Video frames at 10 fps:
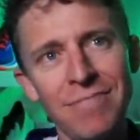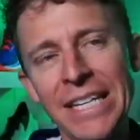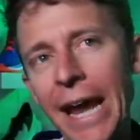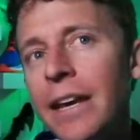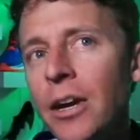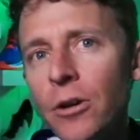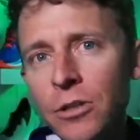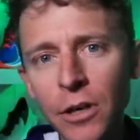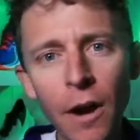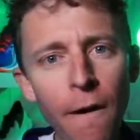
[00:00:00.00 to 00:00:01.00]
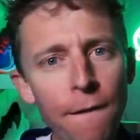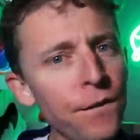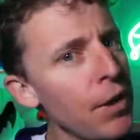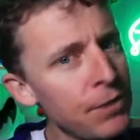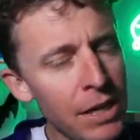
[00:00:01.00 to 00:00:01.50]
10 years ago,
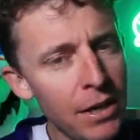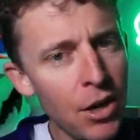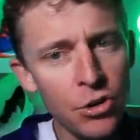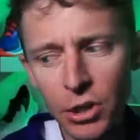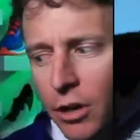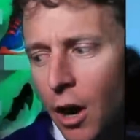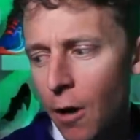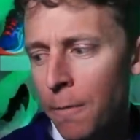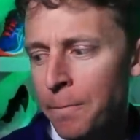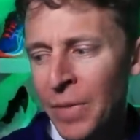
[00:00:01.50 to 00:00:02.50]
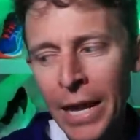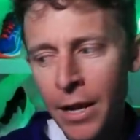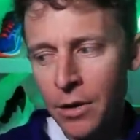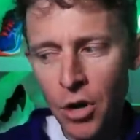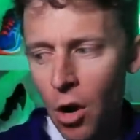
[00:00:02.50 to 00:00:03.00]
15 years ago,
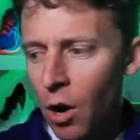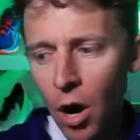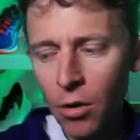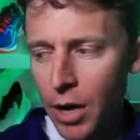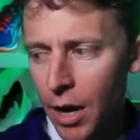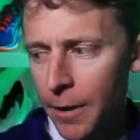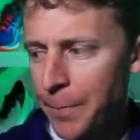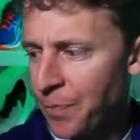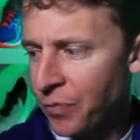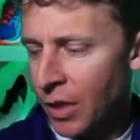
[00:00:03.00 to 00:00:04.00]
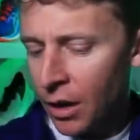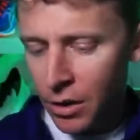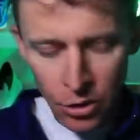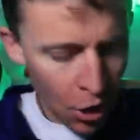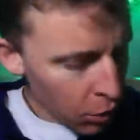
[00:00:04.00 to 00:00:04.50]
no Hoka,
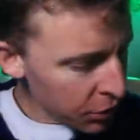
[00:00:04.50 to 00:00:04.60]
no